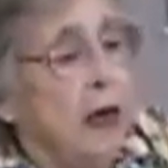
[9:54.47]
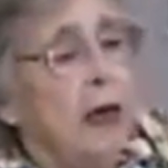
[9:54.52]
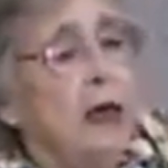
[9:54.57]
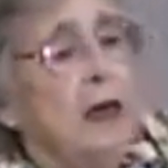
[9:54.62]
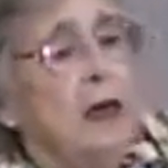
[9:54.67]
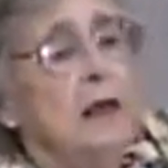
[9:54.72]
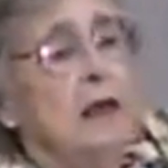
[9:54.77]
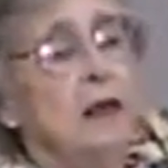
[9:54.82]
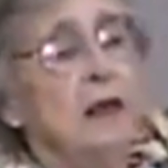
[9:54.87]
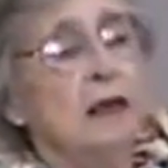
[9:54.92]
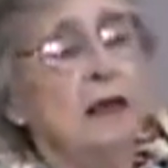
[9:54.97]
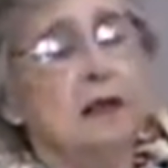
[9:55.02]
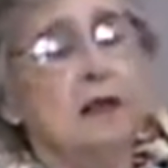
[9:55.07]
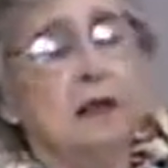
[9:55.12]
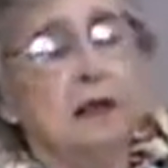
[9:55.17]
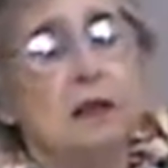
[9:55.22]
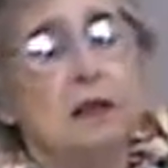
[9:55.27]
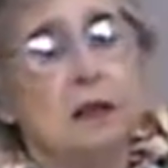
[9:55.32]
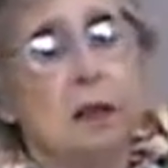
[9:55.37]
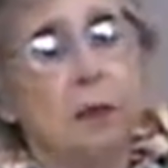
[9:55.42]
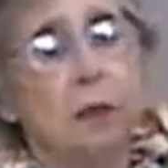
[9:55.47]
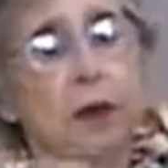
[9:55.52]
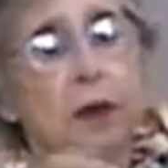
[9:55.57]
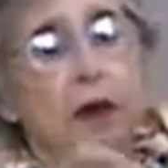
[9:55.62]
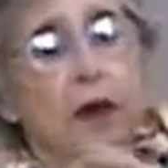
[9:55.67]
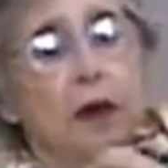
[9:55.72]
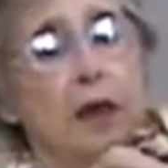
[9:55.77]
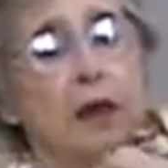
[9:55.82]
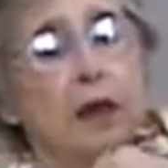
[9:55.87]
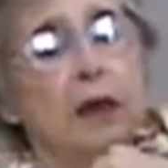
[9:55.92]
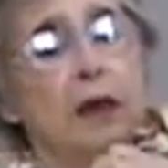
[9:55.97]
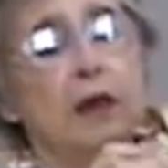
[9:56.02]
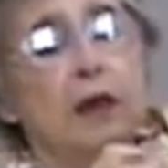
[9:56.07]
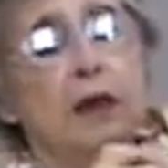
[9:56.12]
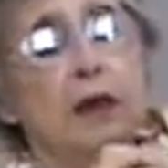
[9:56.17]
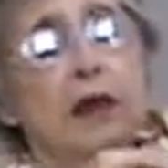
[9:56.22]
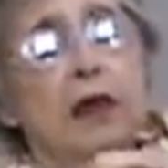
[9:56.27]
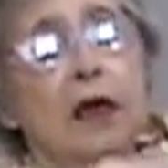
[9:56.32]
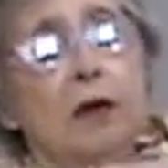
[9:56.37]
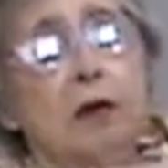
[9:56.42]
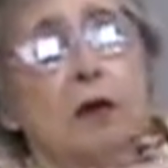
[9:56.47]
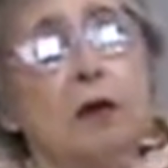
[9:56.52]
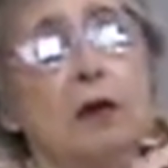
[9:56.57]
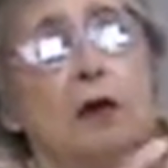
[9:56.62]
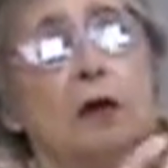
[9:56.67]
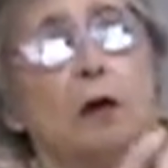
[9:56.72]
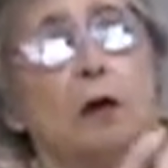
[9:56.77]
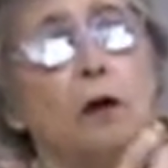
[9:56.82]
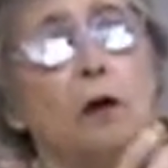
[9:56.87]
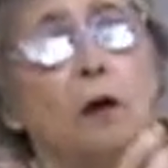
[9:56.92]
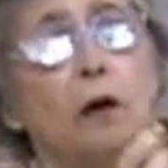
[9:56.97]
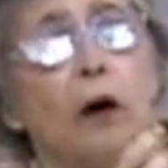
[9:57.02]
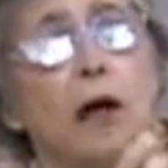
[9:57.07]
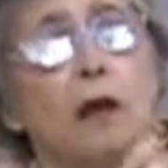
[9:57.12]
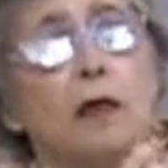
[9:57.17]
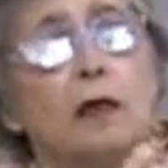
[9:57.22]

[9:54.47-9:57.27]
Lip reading: And this is the part that will go,